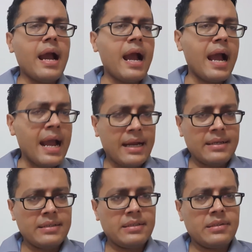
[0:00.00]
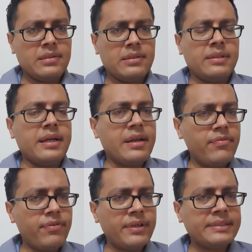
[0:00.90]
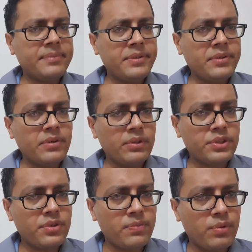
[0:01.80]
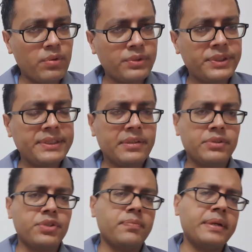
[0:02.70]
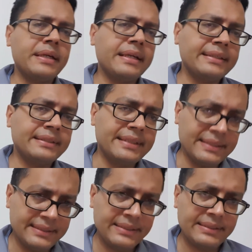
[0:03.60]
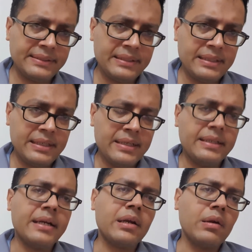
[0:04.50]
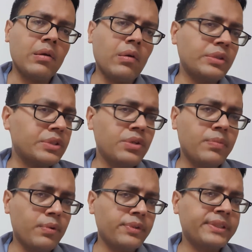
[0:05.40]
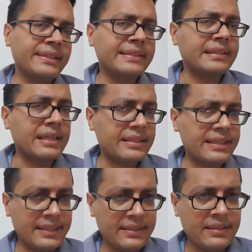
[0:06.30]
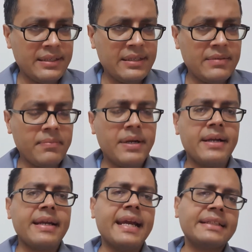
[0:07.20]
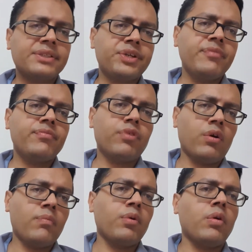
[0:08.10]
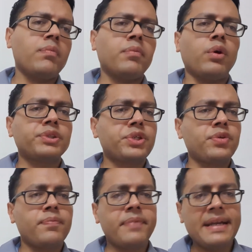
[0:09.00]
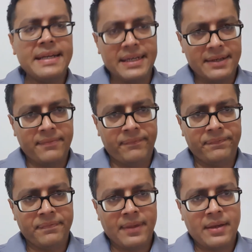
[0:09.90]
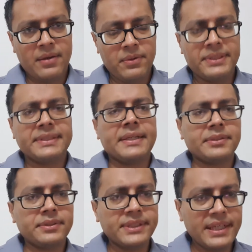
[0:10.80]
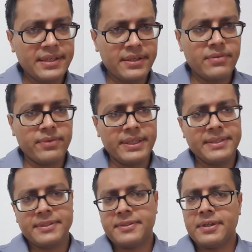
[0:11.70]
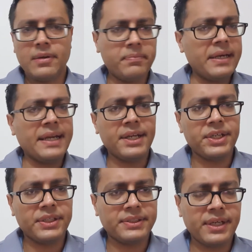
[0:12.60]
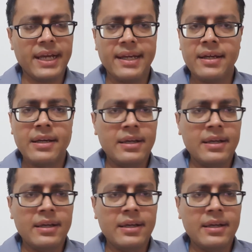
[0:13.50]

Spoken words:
And the difference between osteoporosis and osteopenia is this, that osteoporosis is nothing but an extreme form of osteopenia, which is associated with complications like